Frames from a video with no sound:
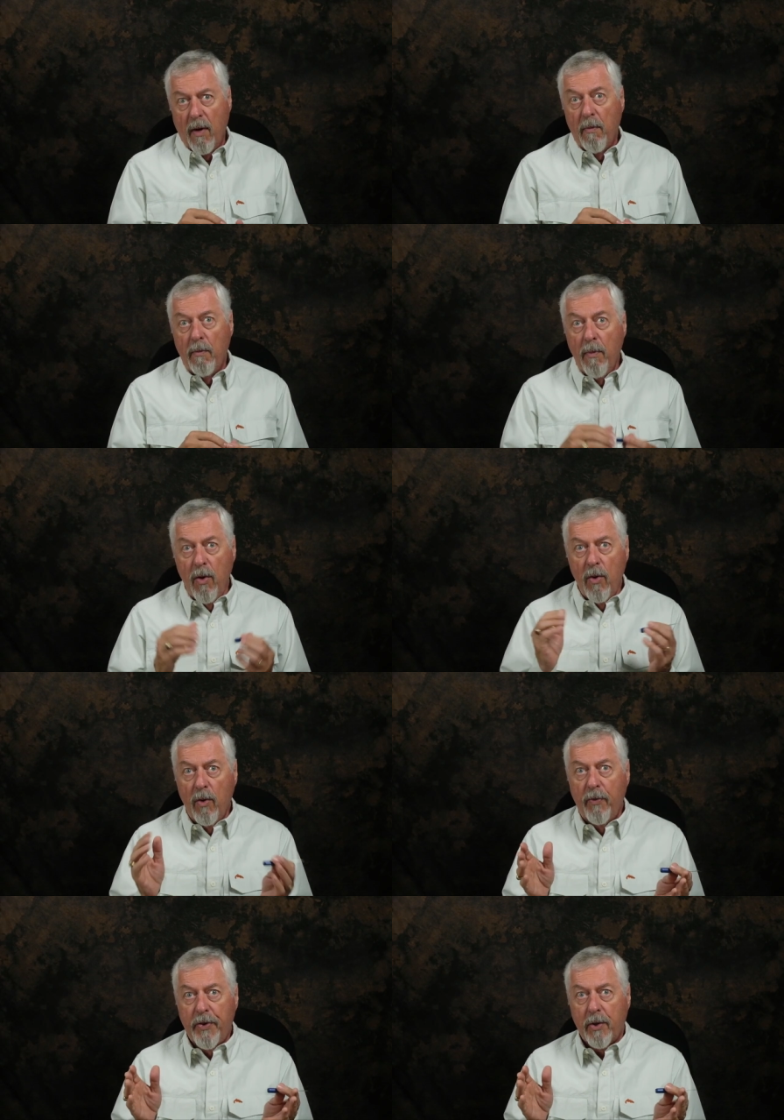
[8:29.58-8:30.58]

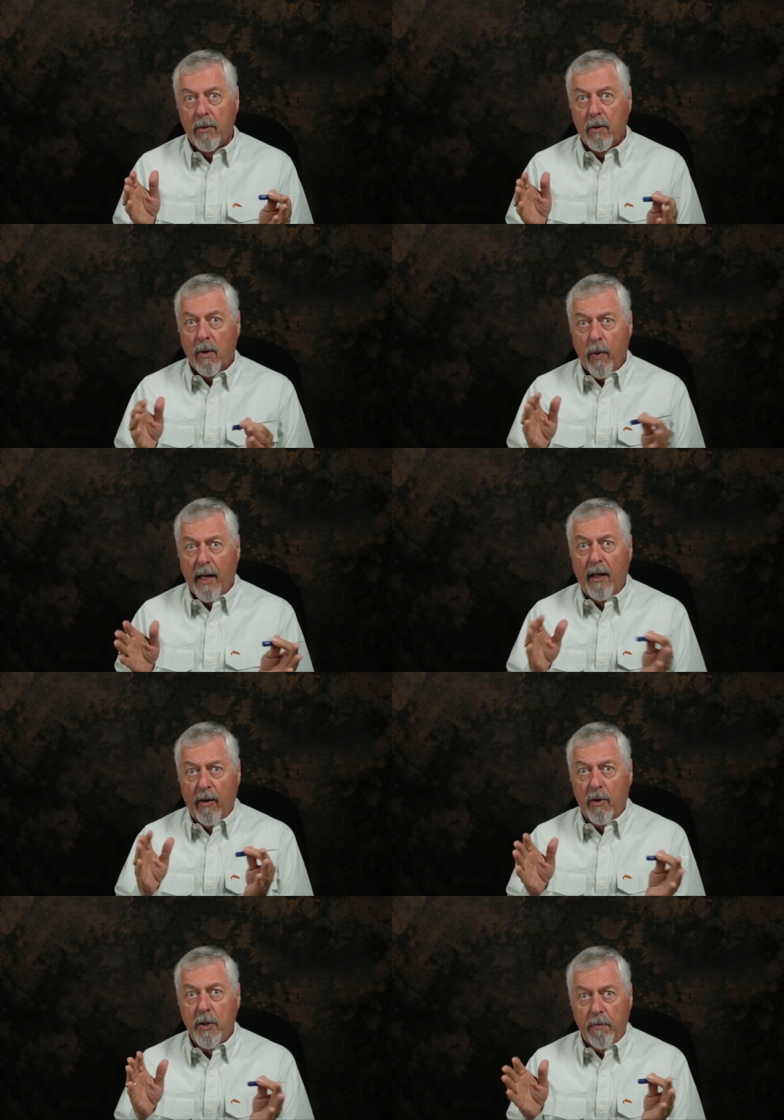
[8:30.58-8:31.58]
moves quickly.
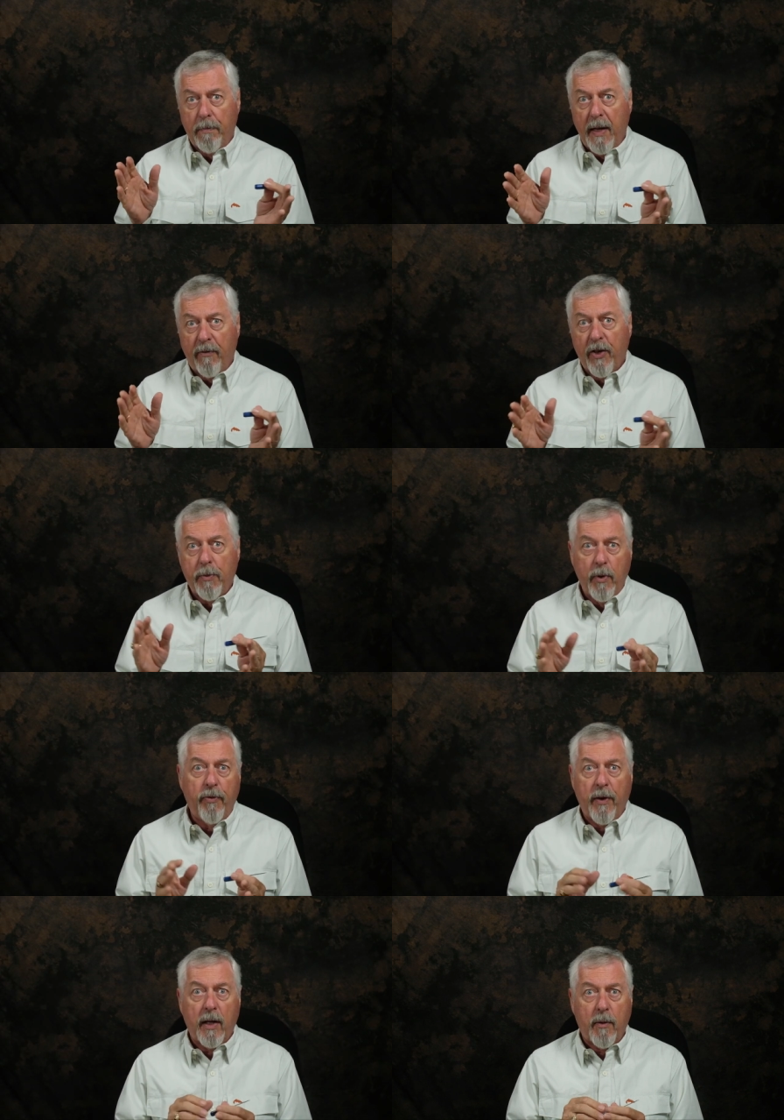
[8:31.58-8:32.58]
Those bait fish move
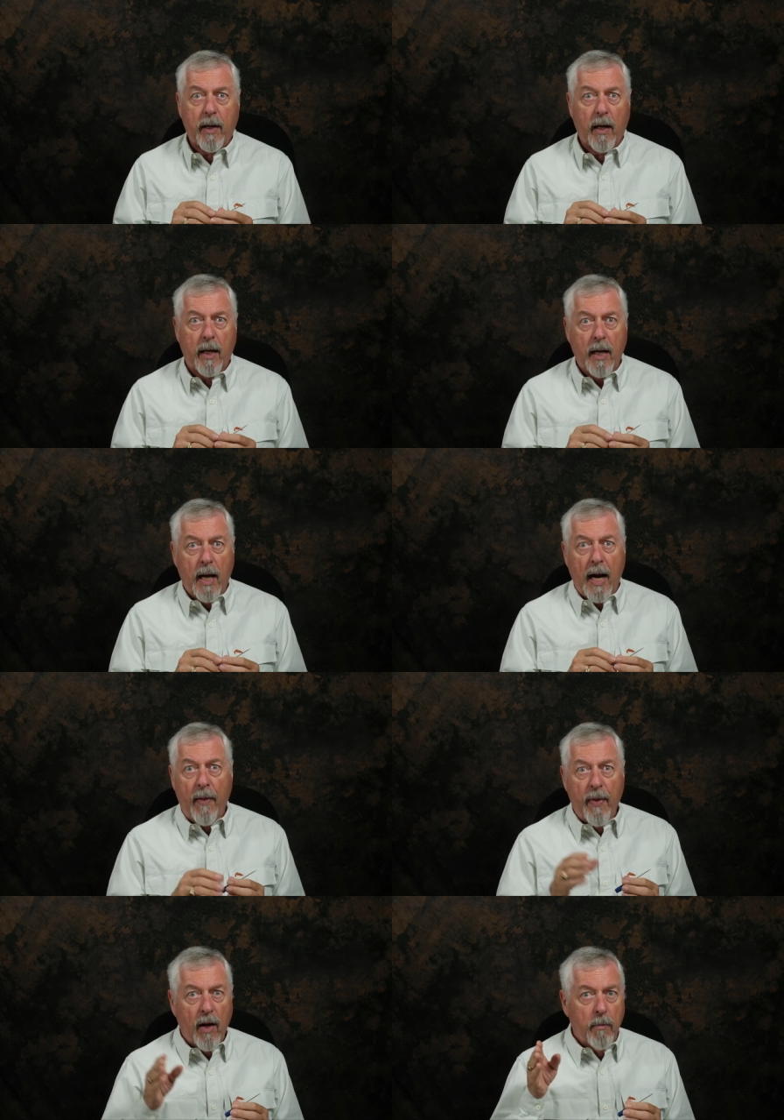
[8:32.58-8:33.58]
fairly quickly,
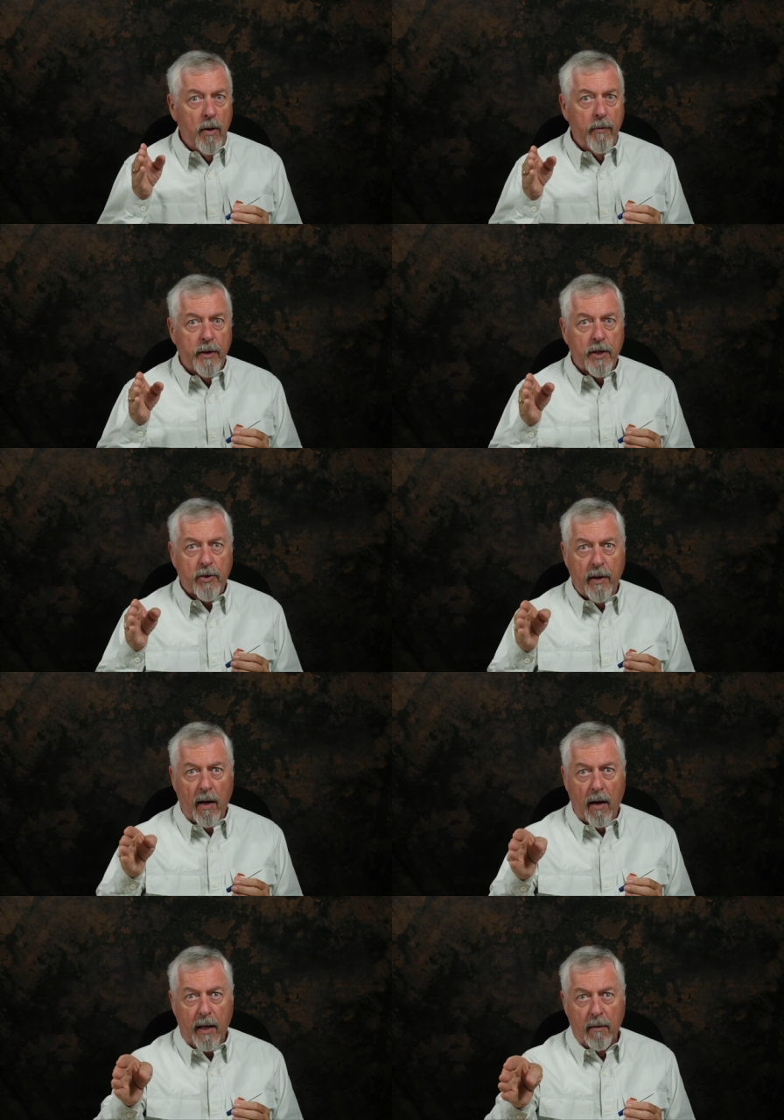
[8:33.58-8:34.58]
and they'll move in a straight
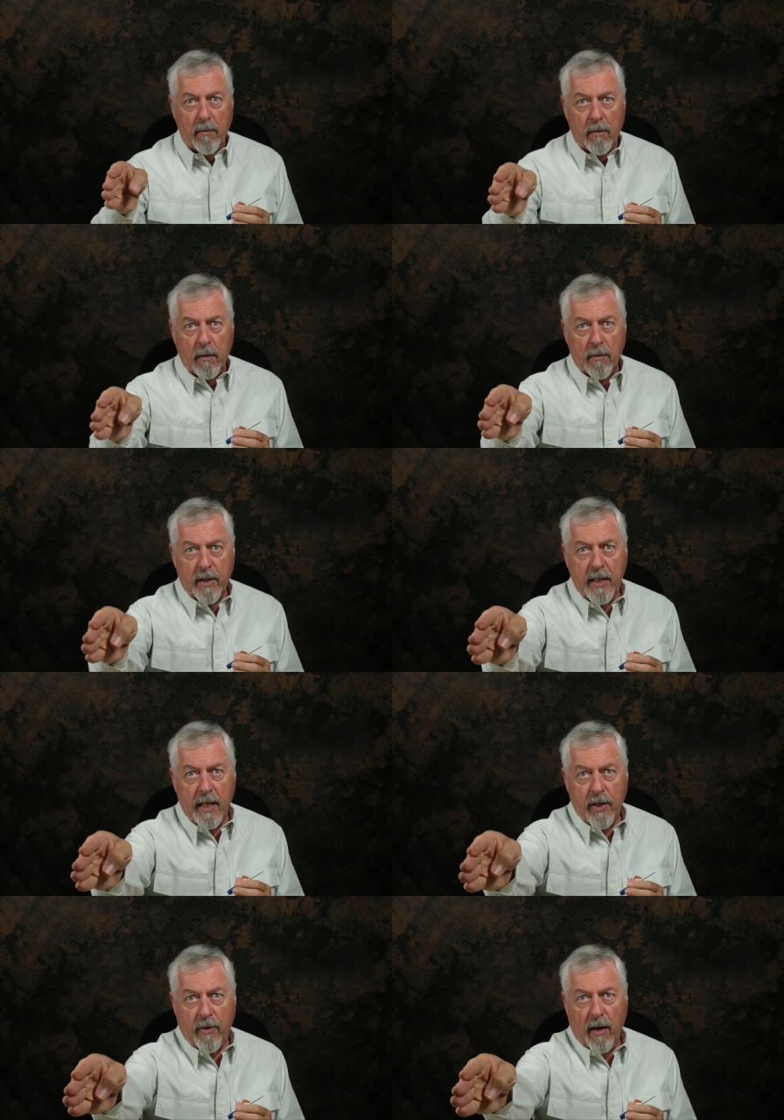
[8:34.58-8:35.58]
line, steady
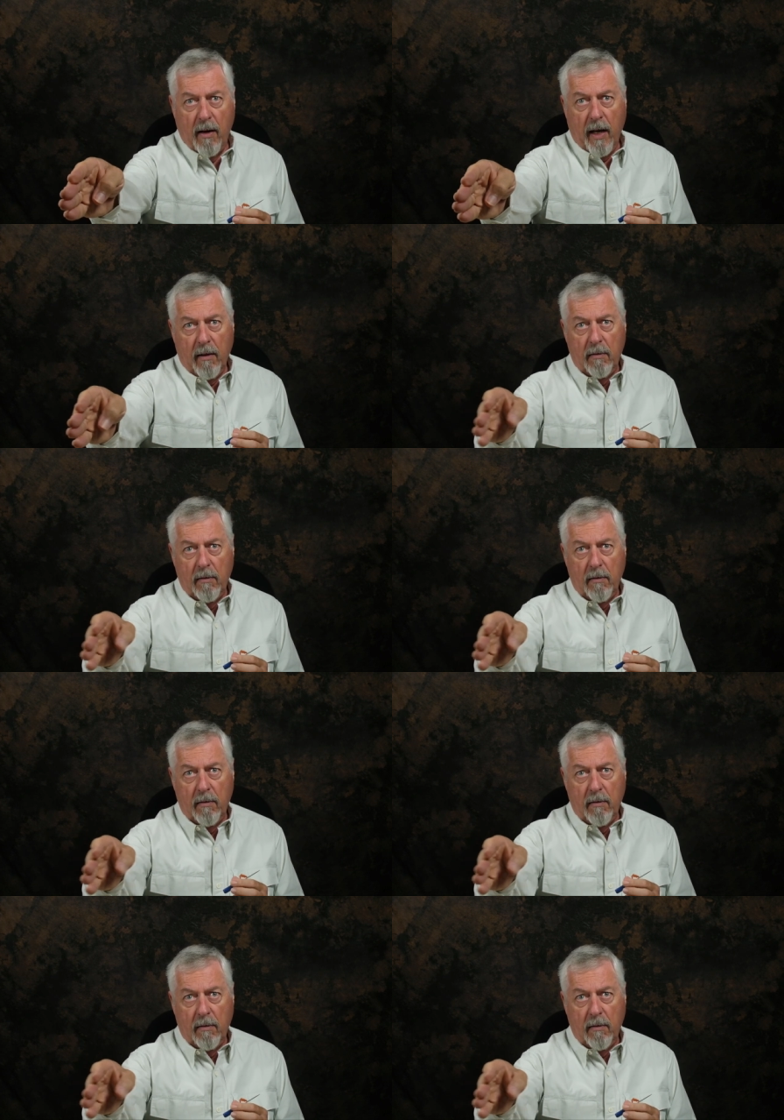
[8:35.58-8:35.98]
straight line.